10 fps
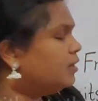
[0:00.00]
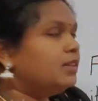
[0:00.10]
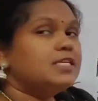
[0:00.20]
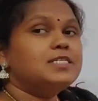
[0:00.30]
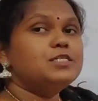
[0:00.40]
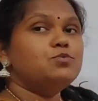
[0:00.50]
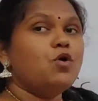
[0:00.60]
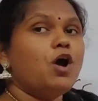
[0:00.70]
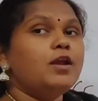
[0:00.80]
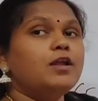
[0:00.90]
This is
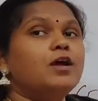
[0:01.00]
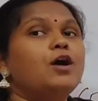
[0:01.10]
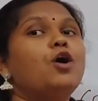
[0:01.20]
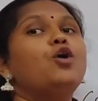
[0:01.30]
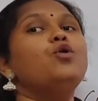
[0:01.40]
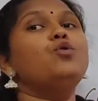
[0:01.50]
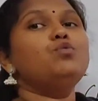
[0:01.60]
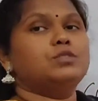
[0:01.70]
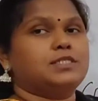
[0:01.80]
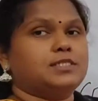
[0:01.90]
what?
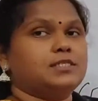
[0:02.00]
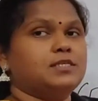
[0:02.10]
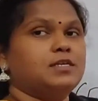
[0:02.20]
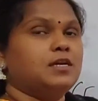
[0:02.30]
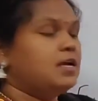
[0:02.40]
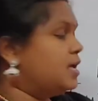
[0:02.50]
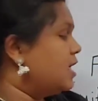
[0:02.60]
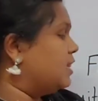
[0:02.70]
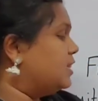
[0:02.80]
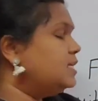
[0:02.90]
Roots.
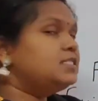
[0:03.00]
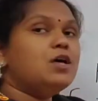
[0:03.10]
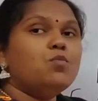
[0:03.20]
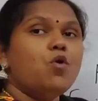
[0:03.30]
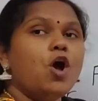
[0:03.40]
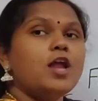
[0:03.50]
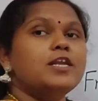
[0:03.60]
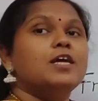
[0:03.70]
These are what?